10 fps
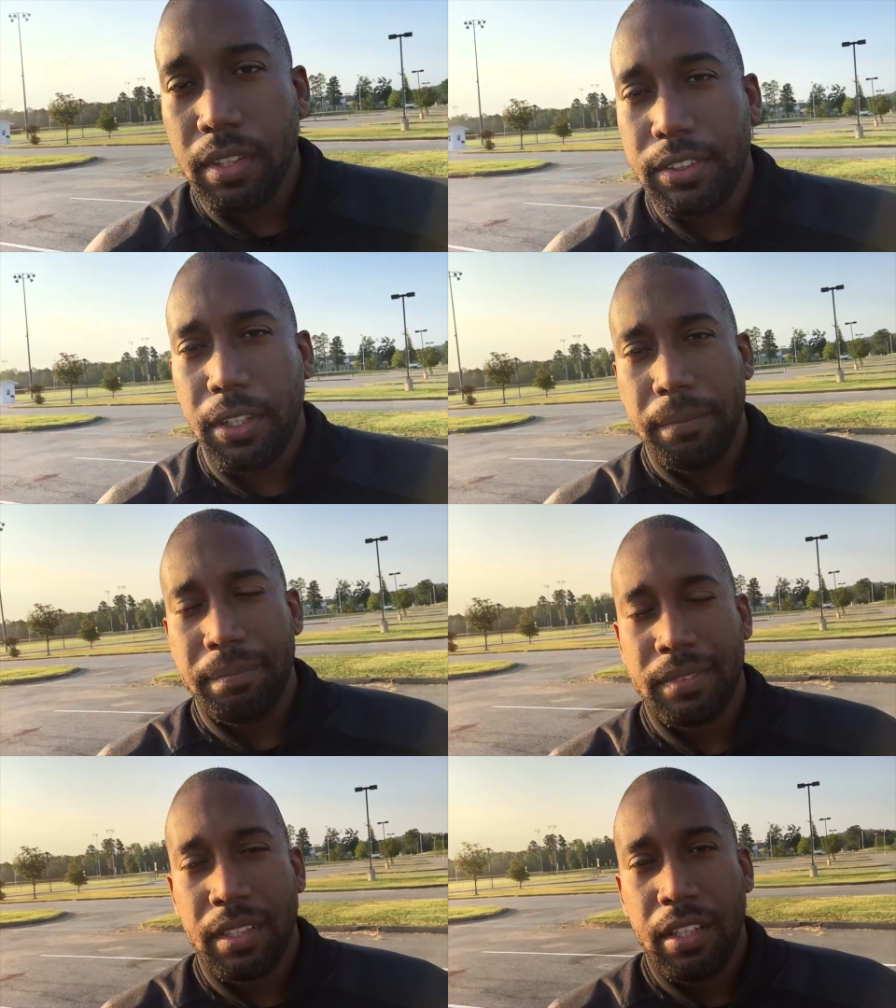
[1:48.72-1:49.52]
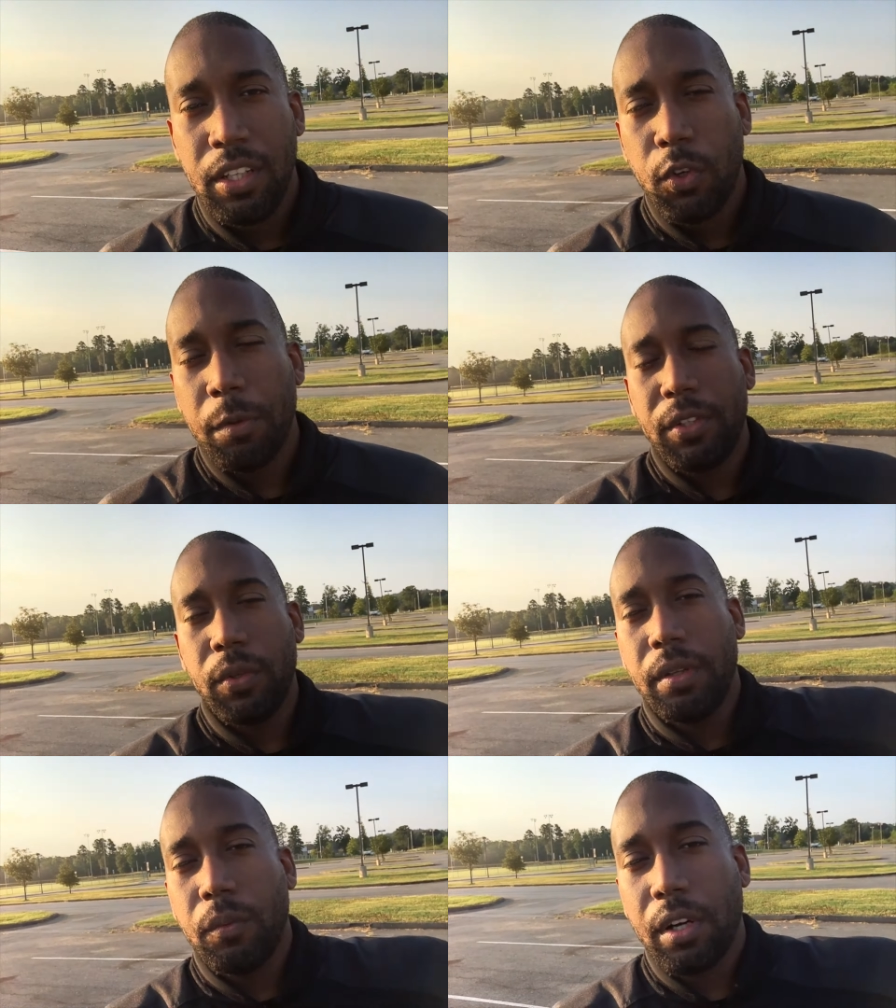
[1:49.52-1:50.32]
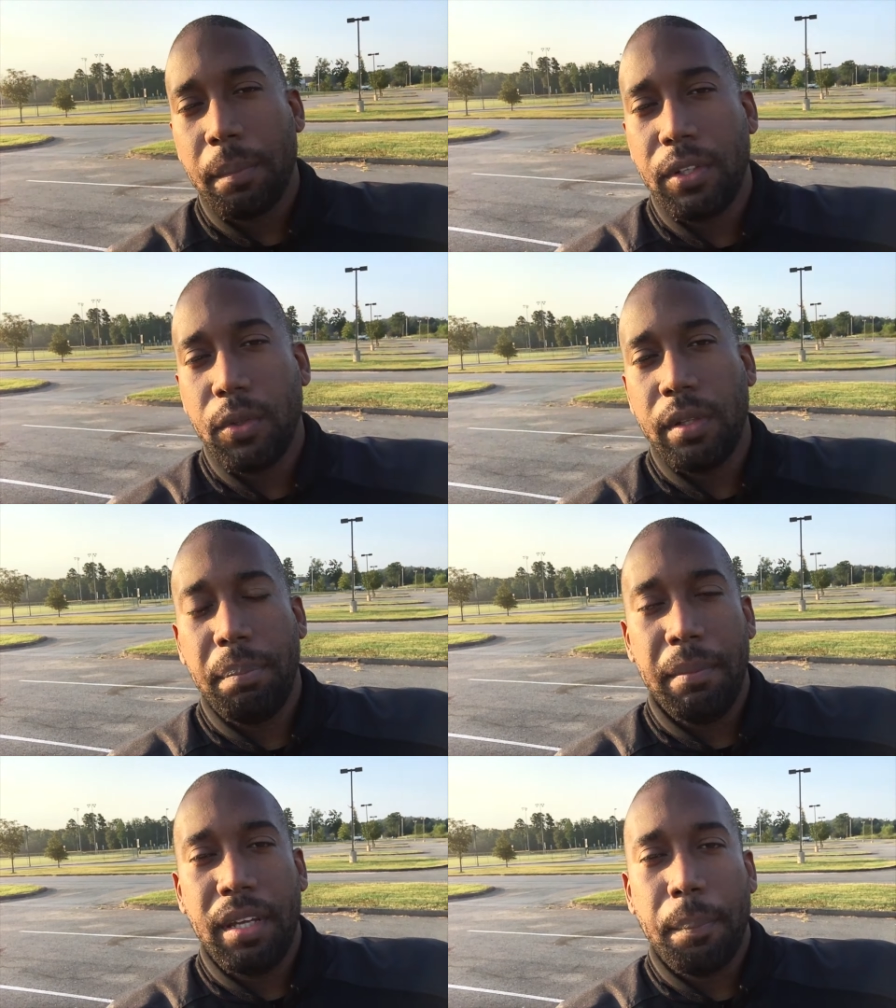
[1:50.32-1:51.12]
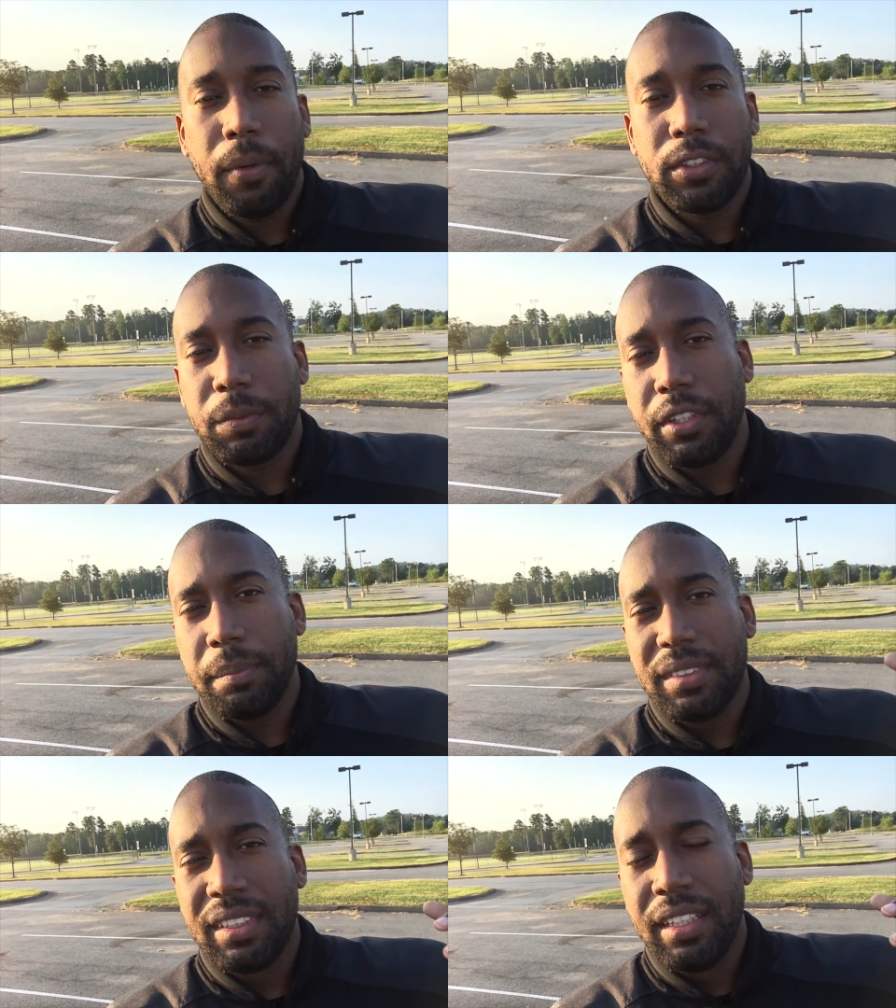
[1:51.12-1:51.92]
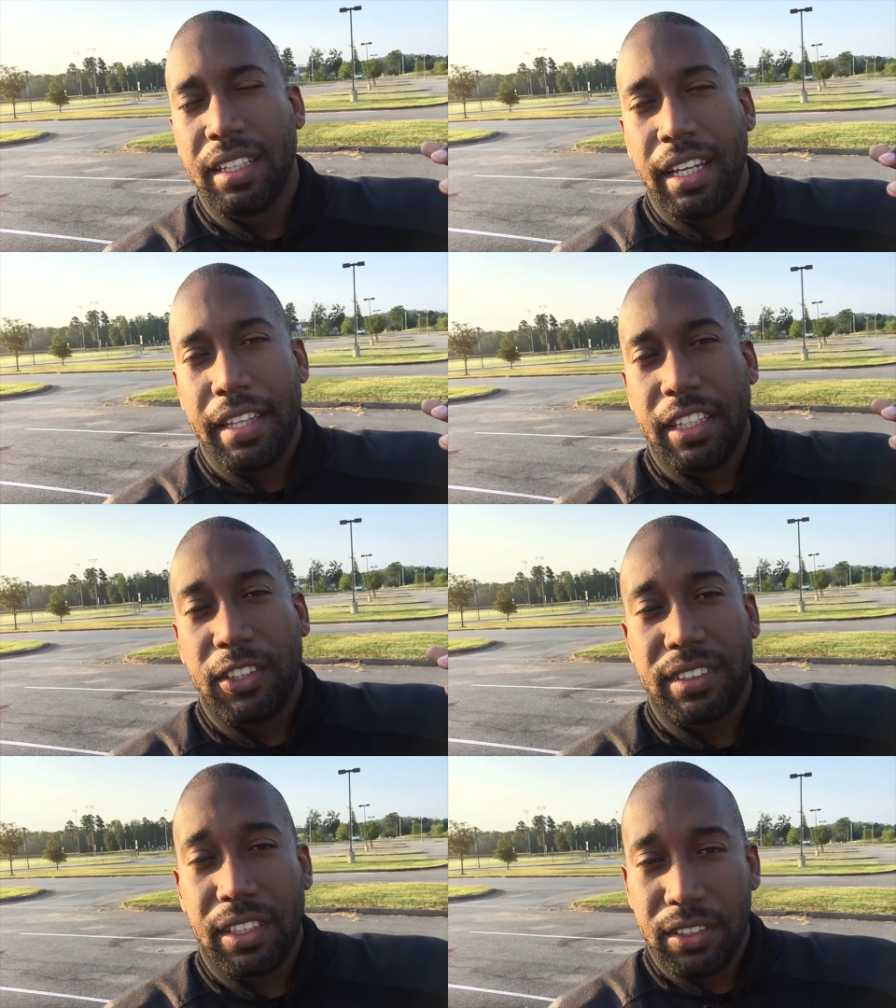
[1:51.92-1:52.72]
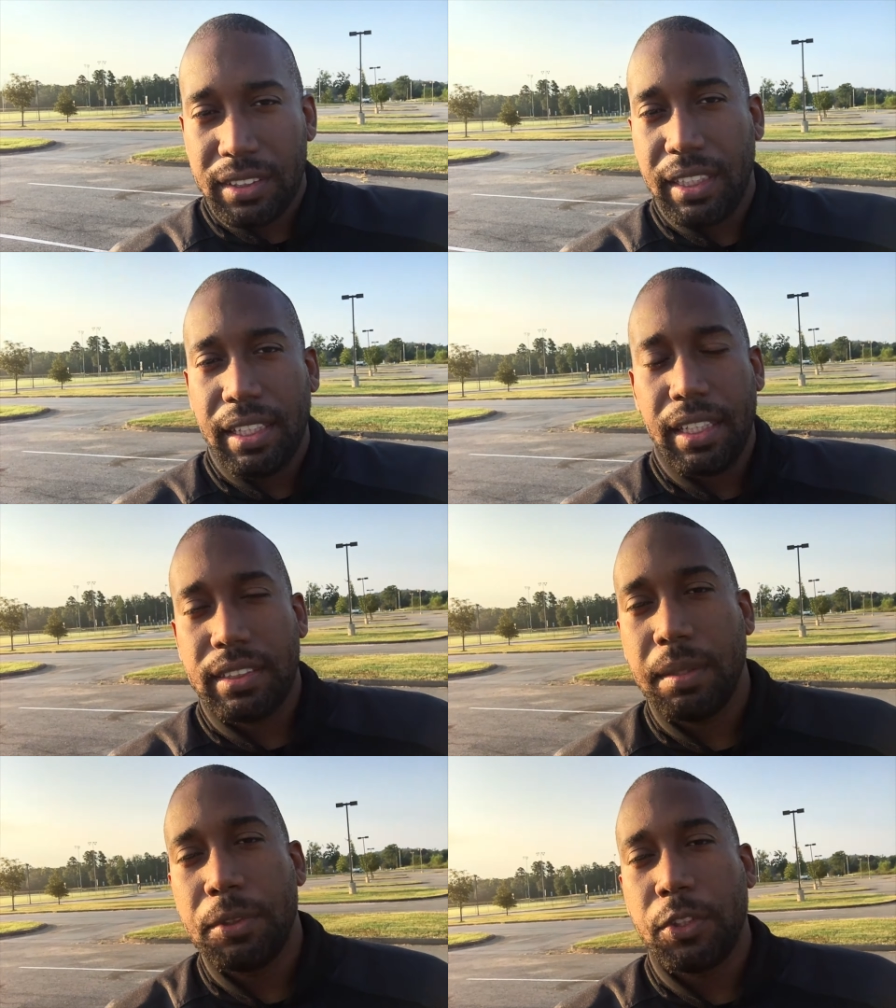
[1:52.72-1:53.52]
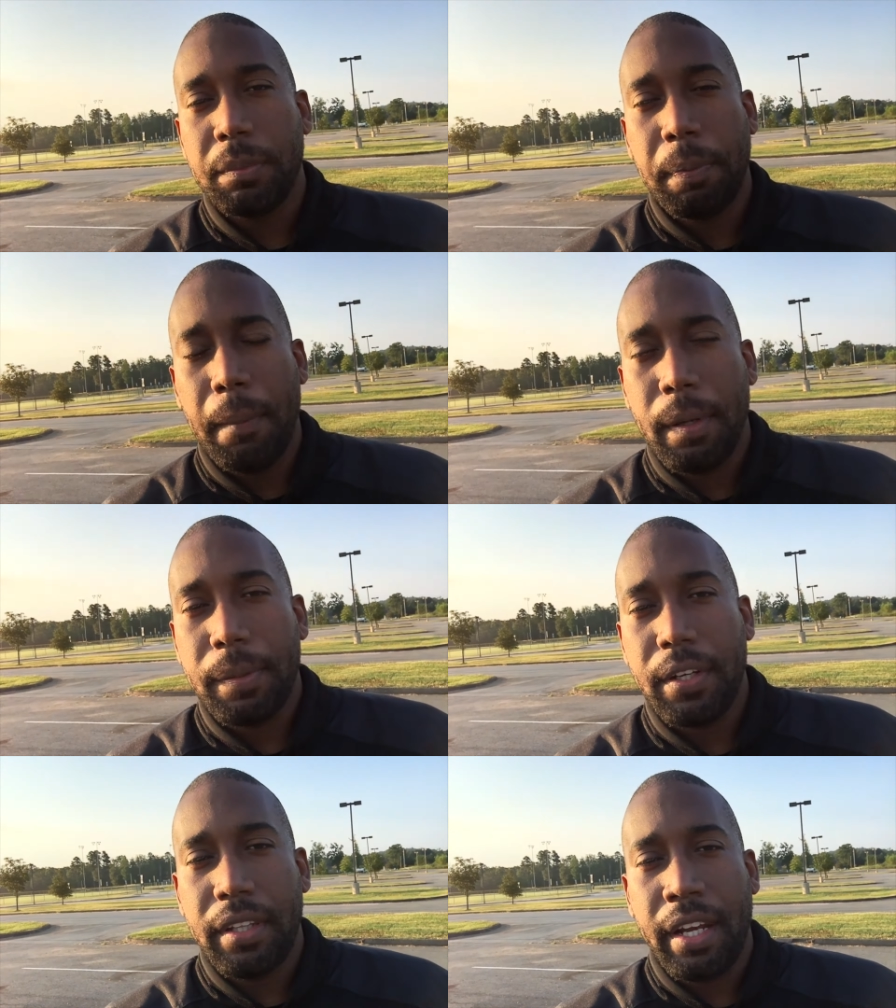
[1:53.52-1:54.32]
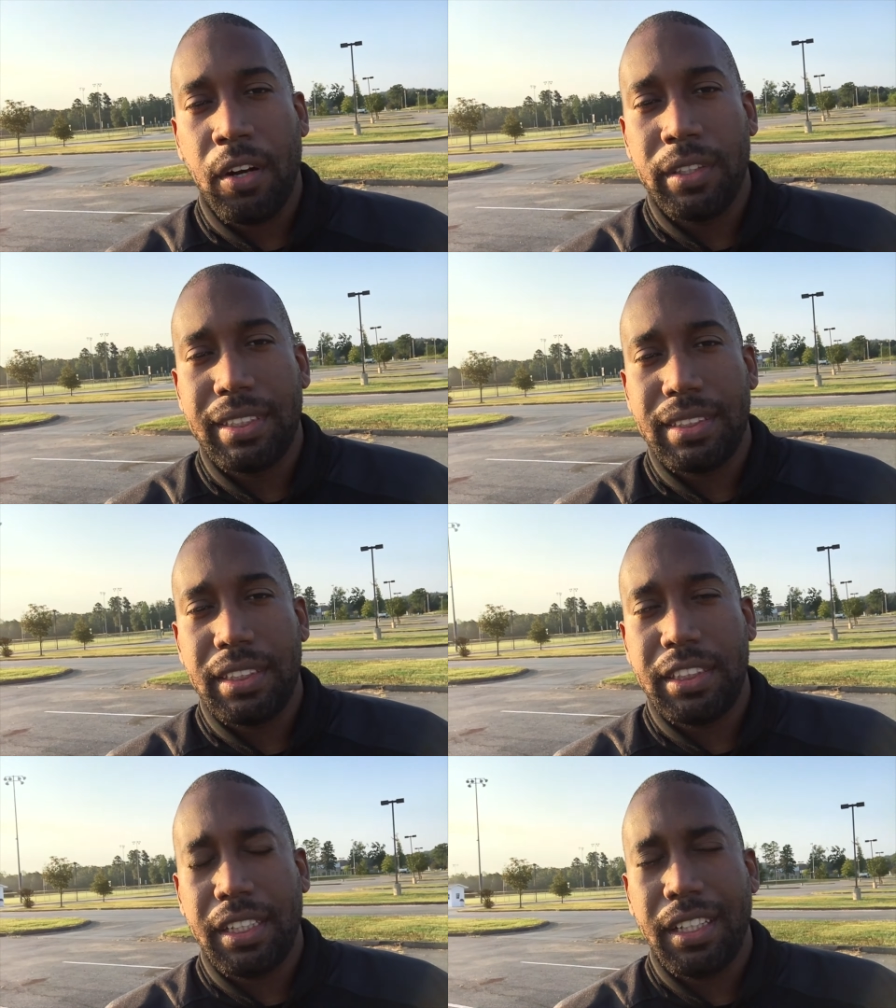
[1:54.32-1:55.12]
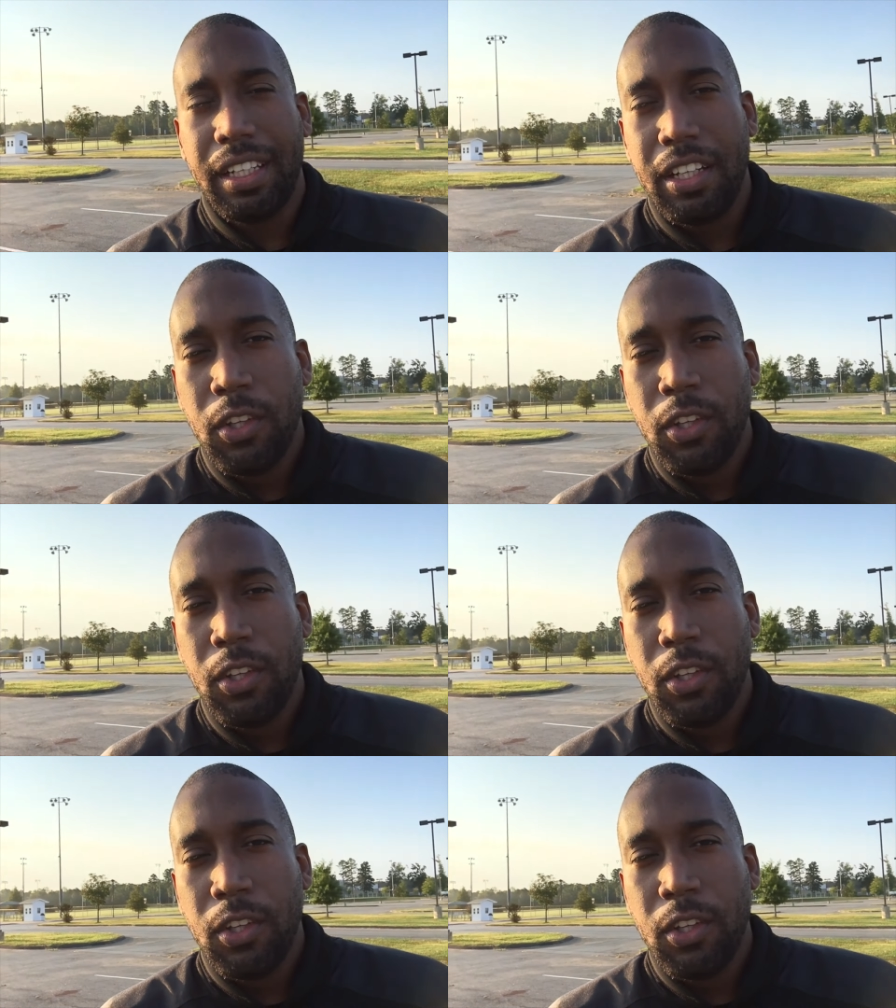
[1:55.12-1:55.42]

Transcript: So we're gonna be doing we're gonna be doing Beam.Pro streams, and then you'll still see some streams pop up here and there on TTG.